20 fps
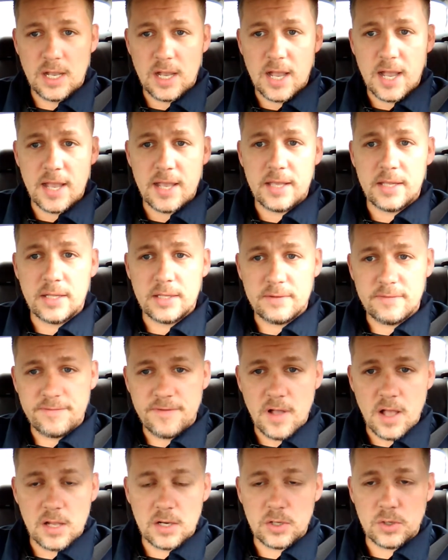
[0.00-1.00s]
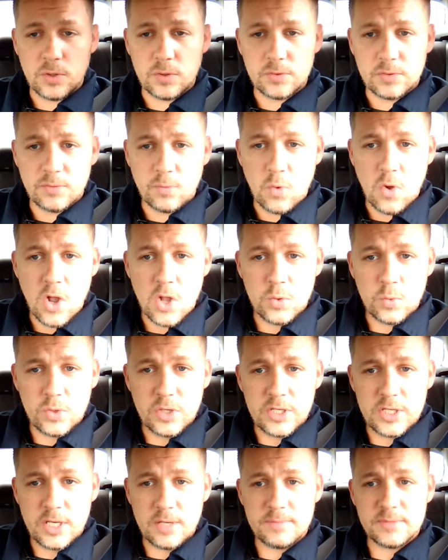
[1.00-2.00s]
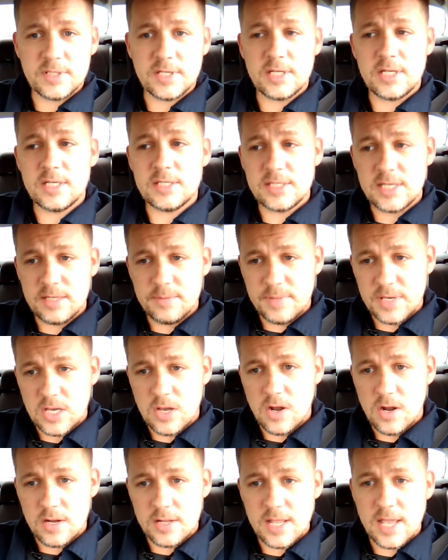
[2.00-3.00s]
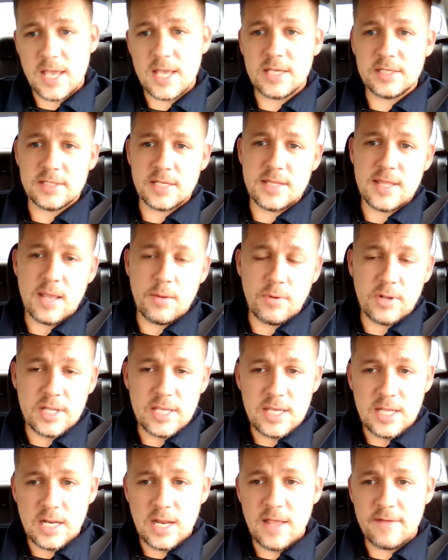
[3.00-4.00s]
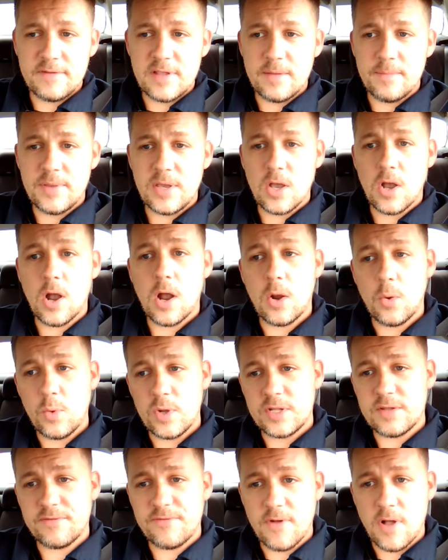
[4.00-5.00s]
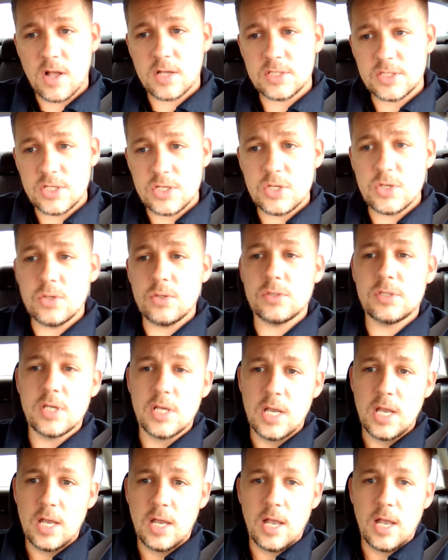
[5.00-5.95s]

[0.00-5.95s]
I followed Juan Williams in his NPR days, and then when he left NPR and went to Fox News,